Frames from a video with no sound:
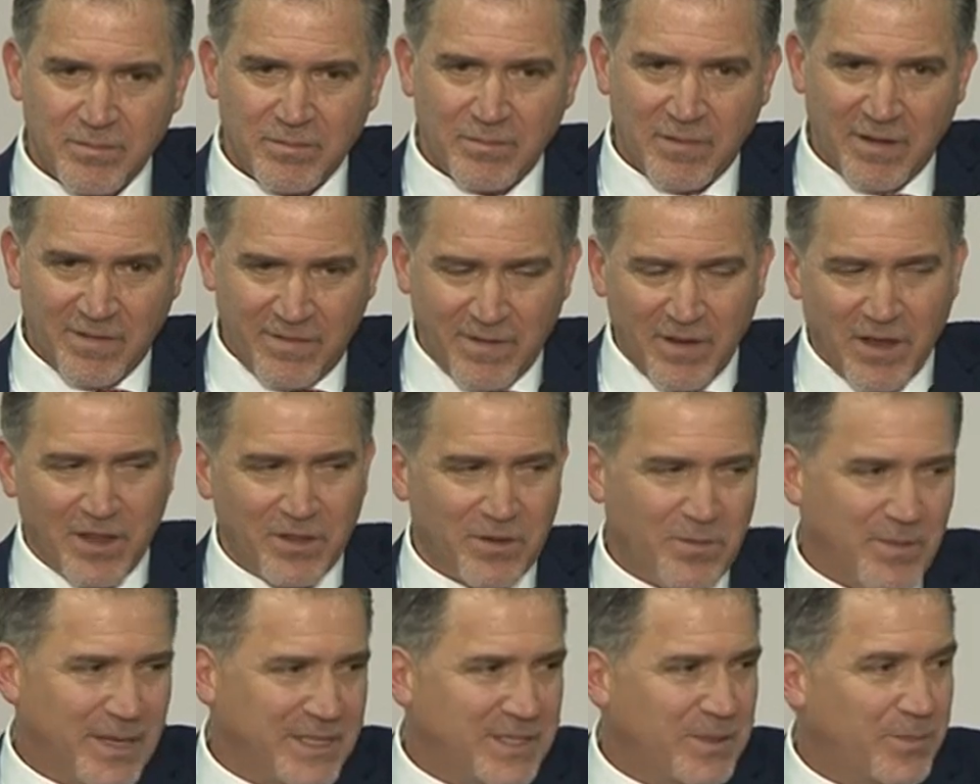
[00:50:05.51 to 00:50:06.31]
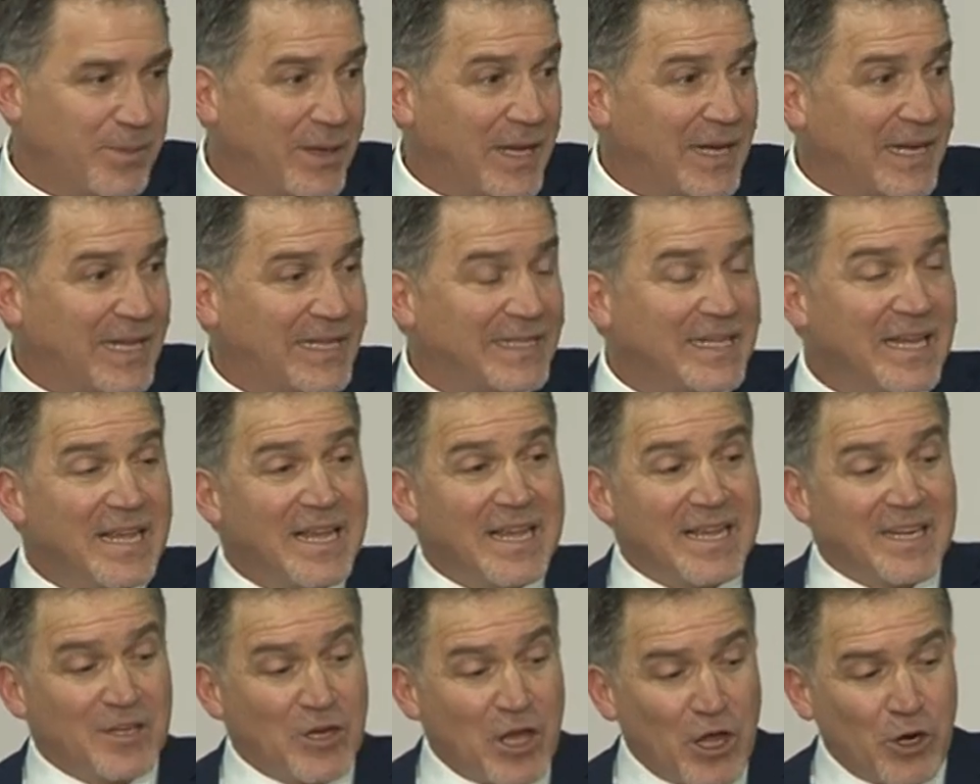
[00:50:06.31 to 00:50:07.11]
My father, Peled.
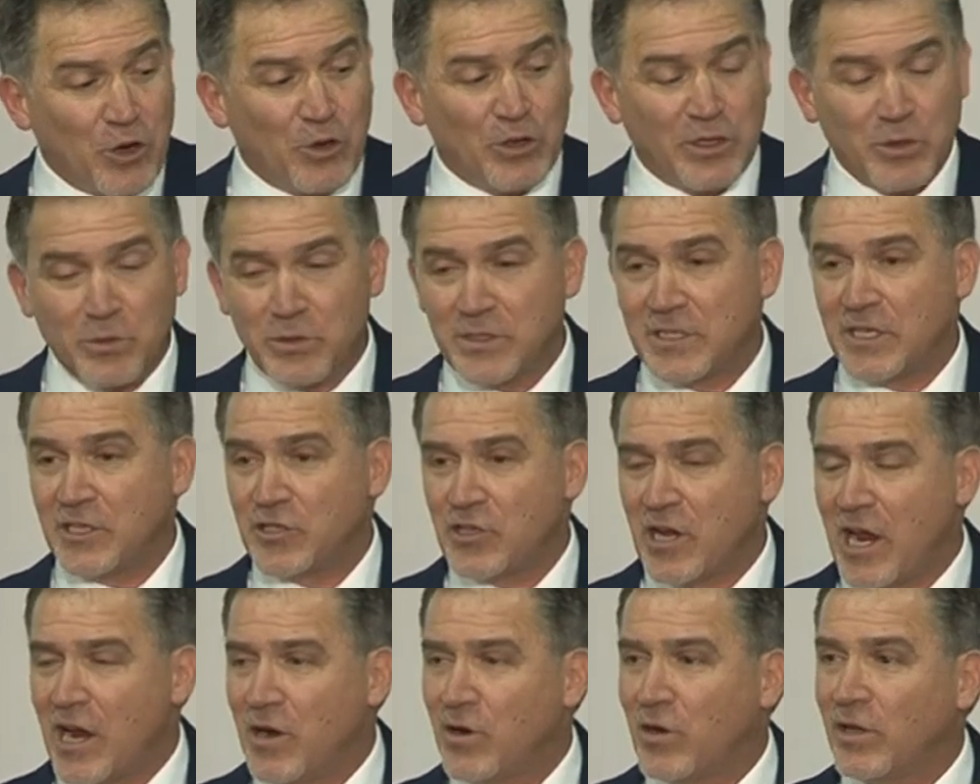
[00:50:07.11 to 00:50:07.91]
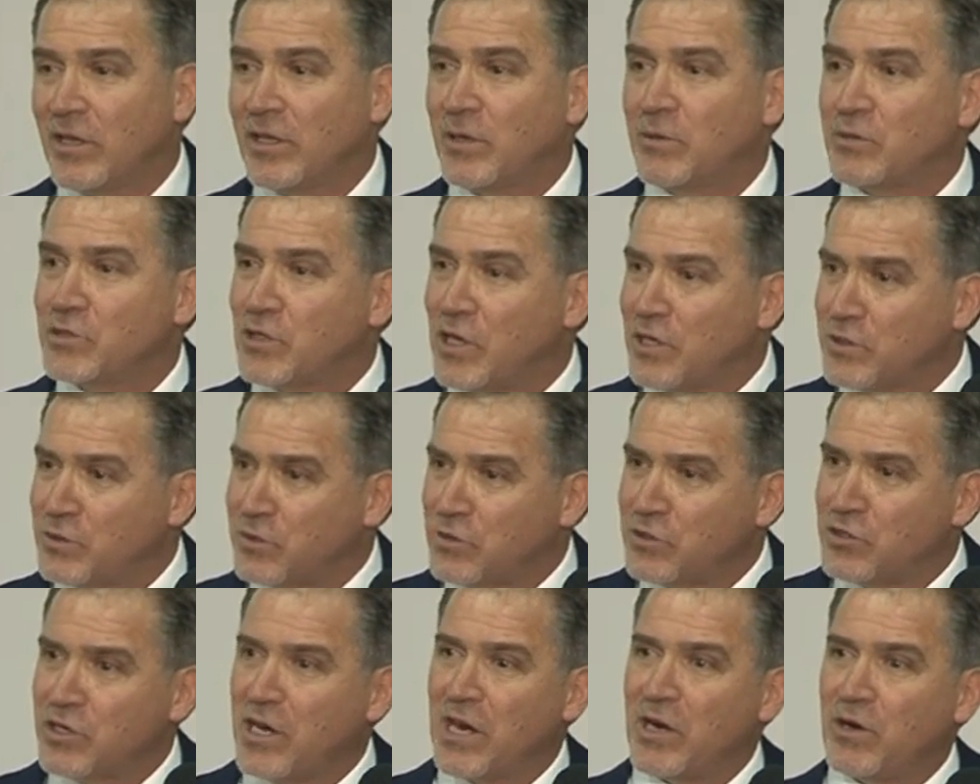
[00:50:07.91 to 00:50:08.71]
Not only was he a general, he was also
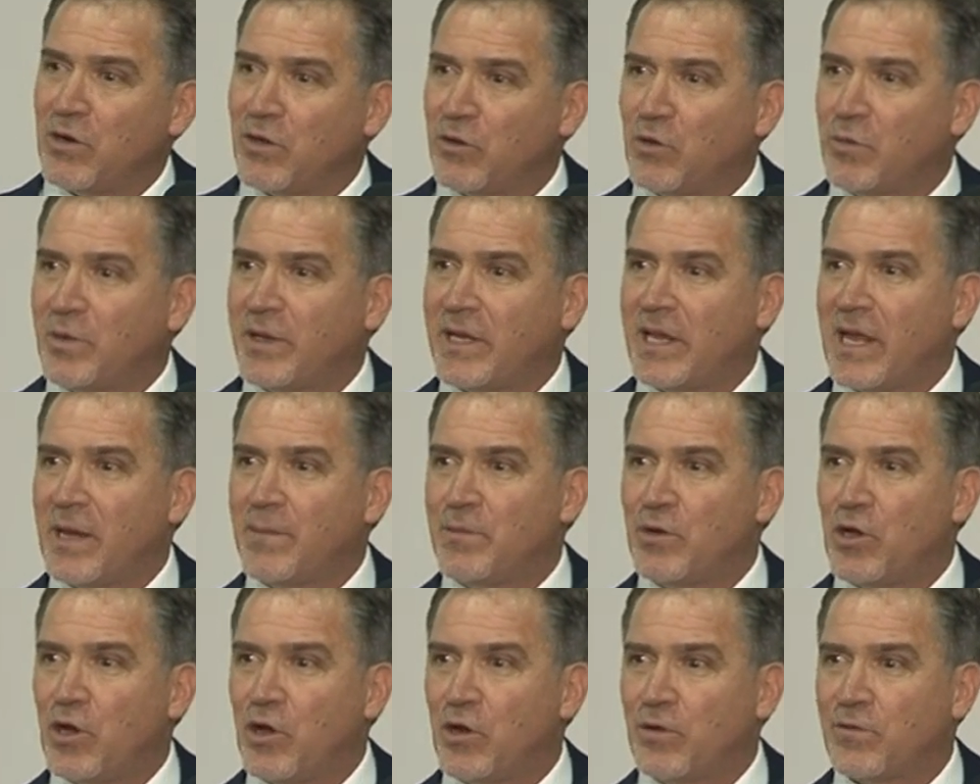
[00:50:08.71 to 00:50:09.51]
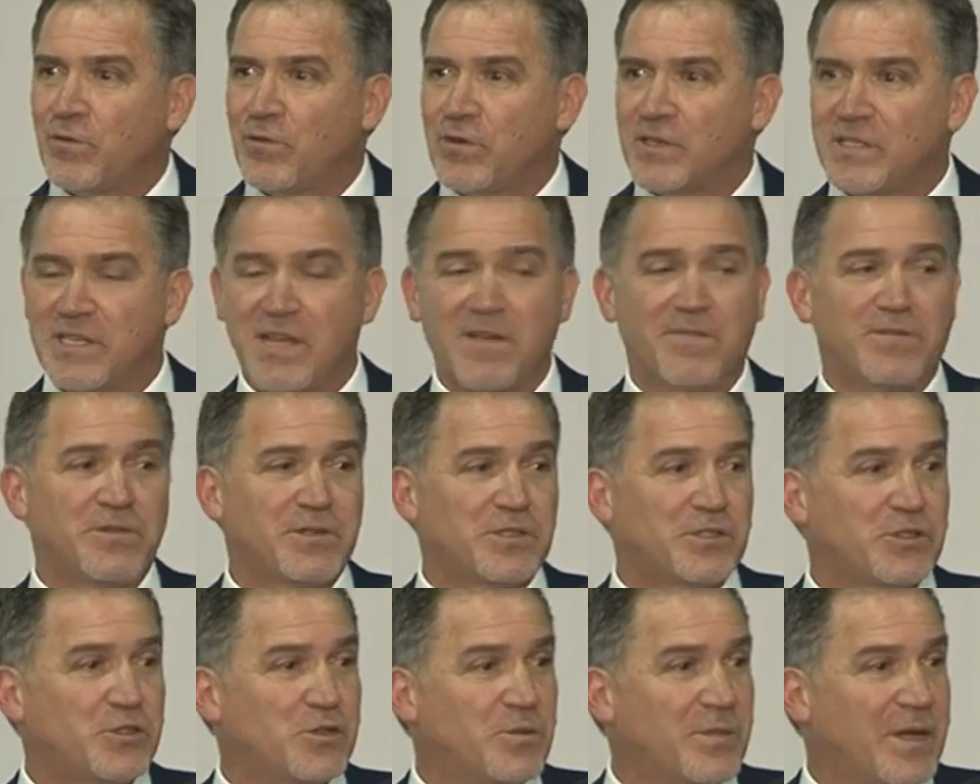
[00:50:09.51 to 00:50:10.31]
a general who became known for his
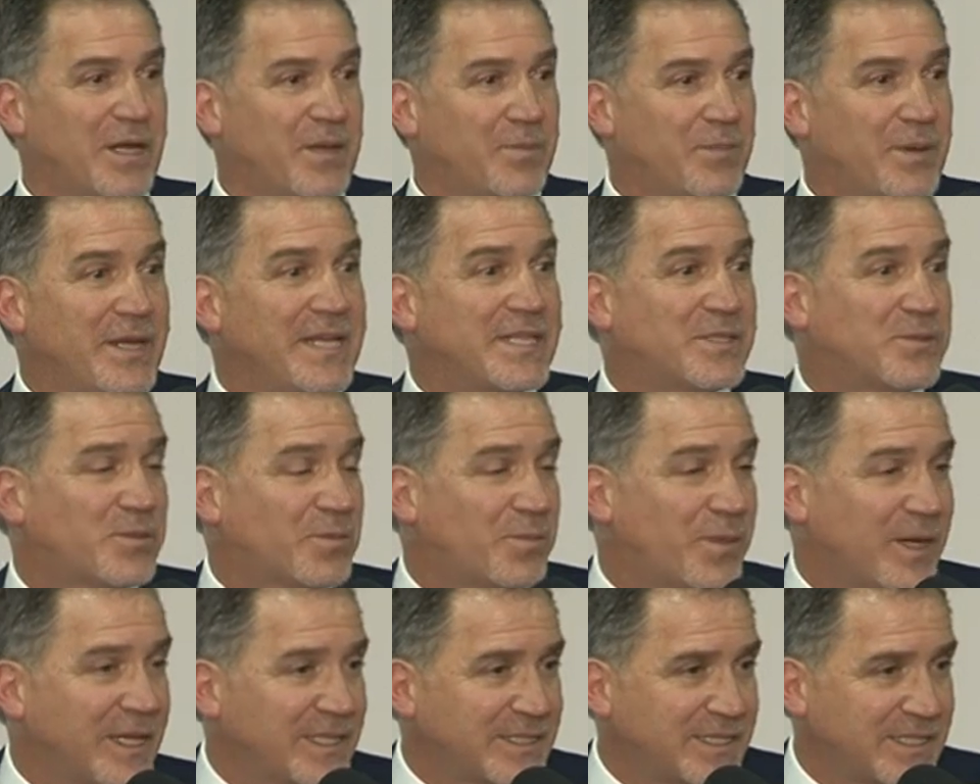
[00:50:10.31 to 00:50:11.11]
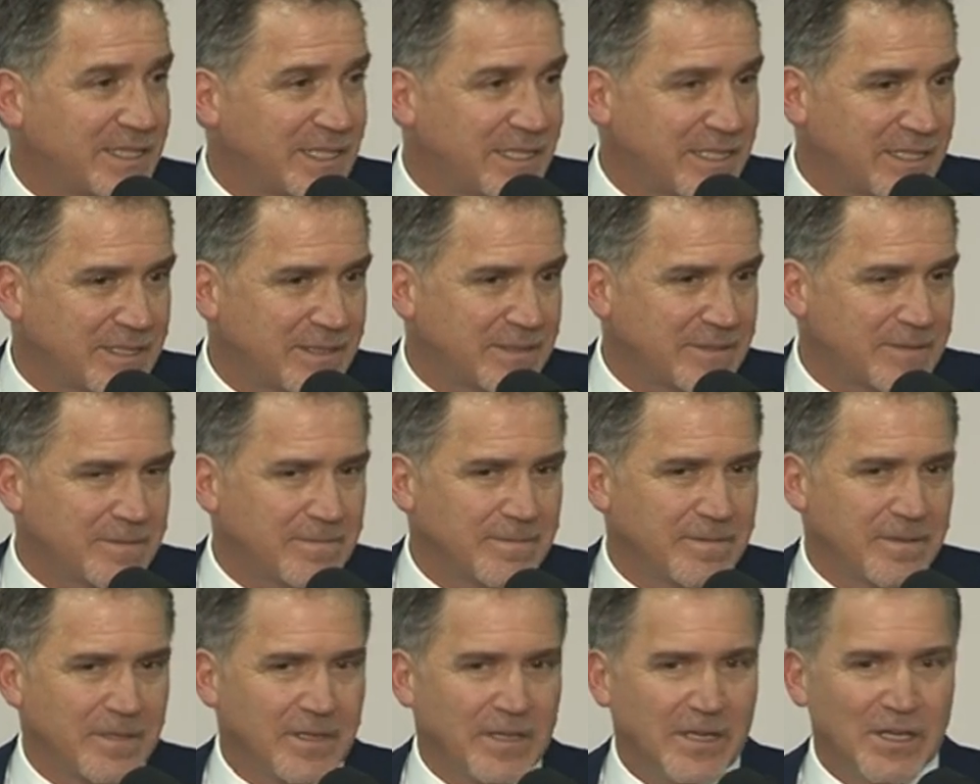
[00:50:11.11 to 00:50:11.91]
efforts to make peace with Palestinians.
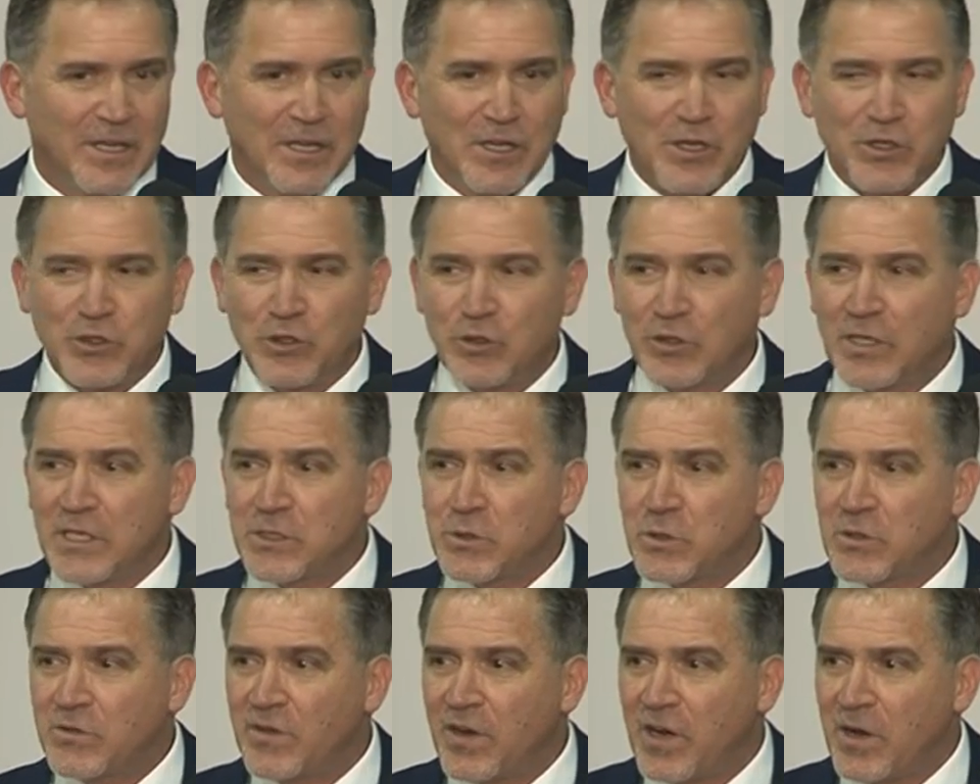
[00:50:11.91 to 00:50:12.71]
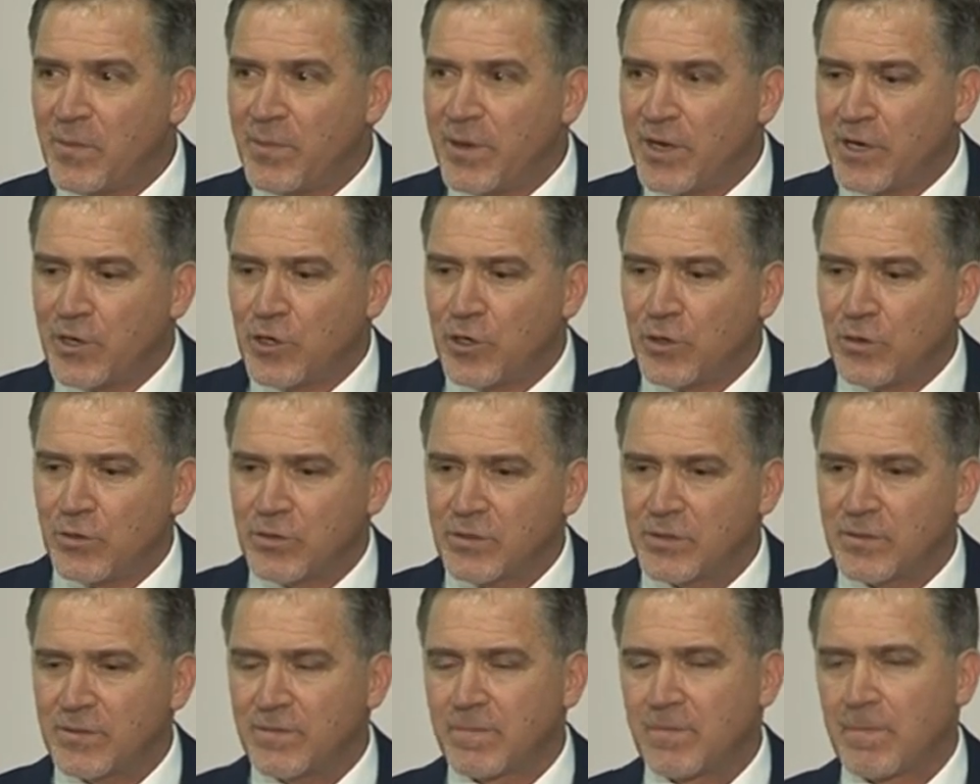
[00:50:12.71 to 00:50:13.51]
So this was very big
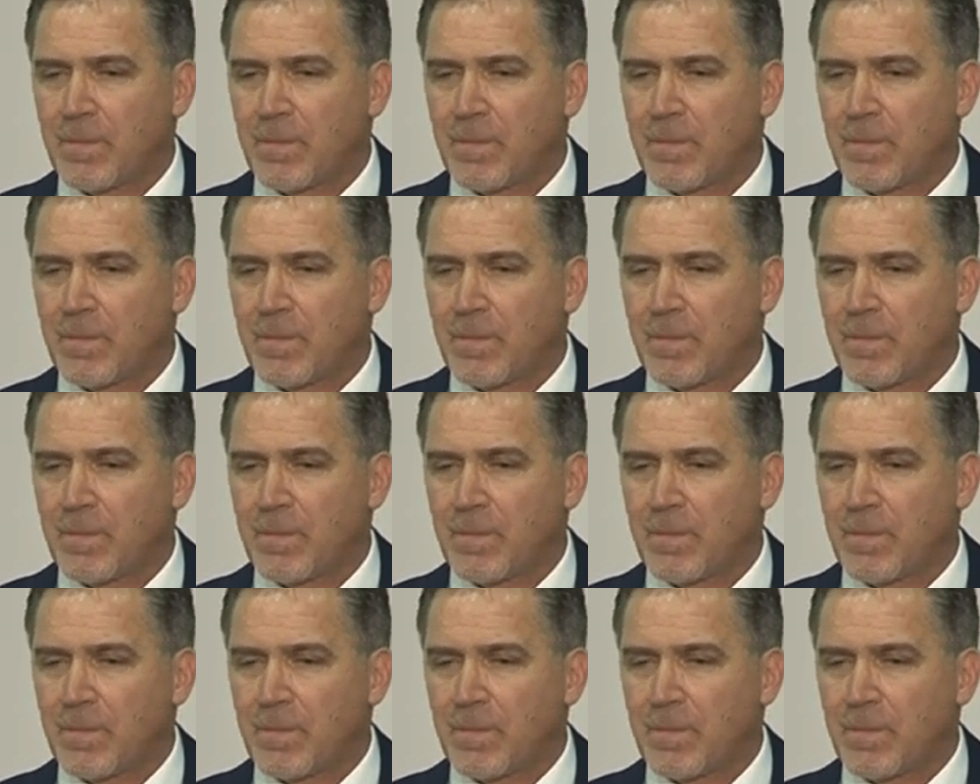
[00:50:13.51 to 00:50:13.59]
news.